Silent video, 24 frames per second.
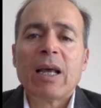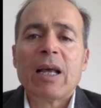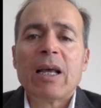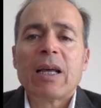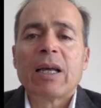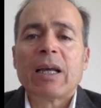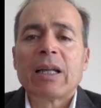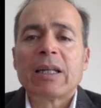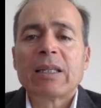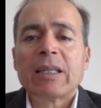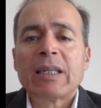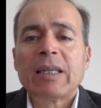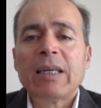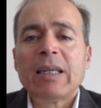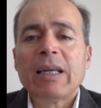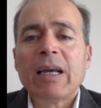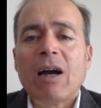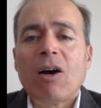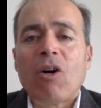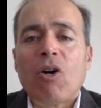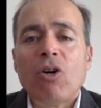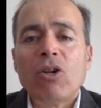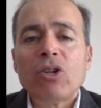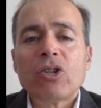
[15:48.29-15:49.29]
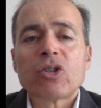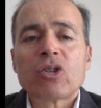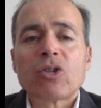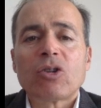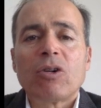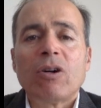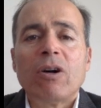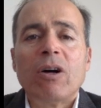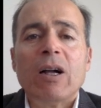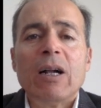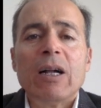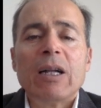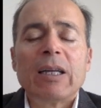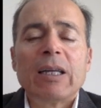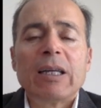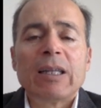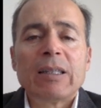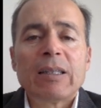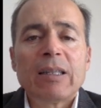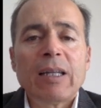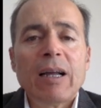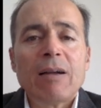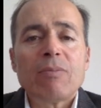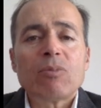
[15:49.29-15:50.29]
and here also in
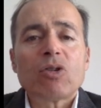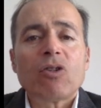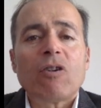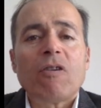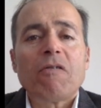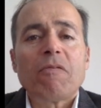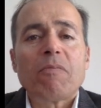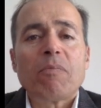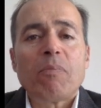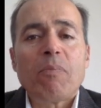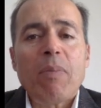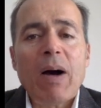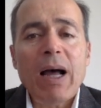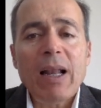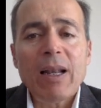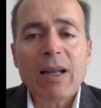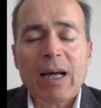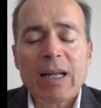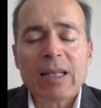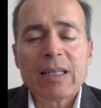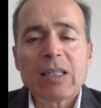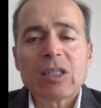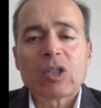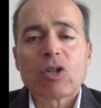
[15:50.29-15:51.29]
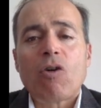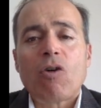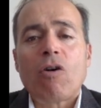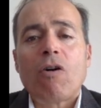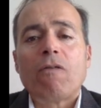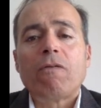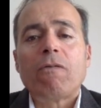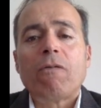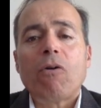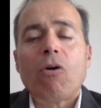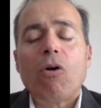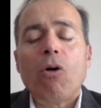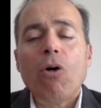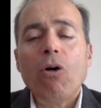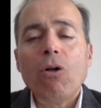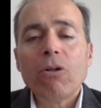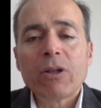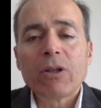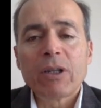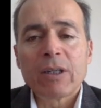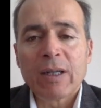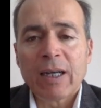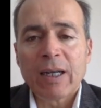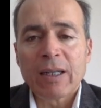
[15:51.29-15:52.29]
terms of balance of all
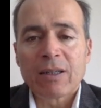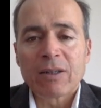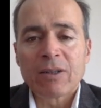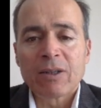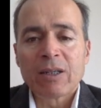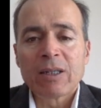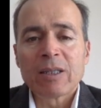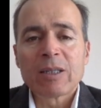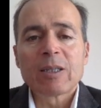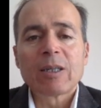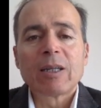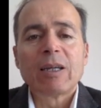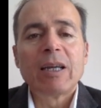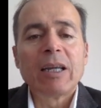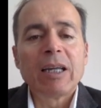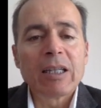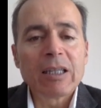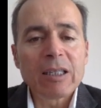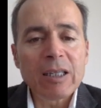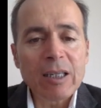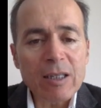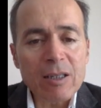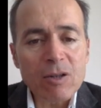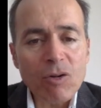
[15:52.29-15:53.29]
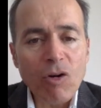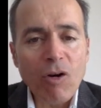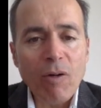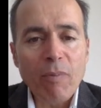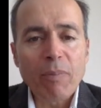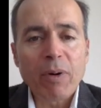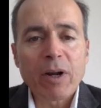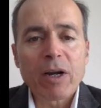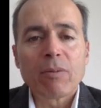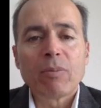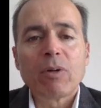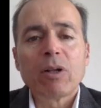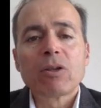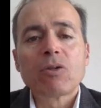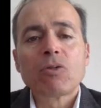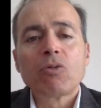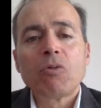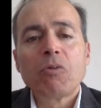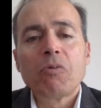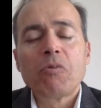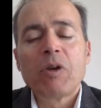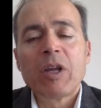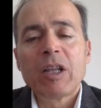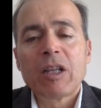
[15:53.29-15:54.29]
the nutrients, it is comparable to
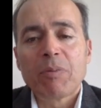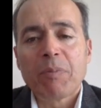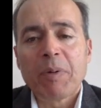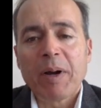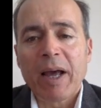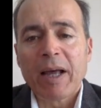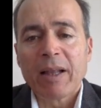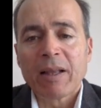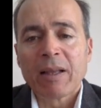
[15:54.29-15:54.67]
wheat bread.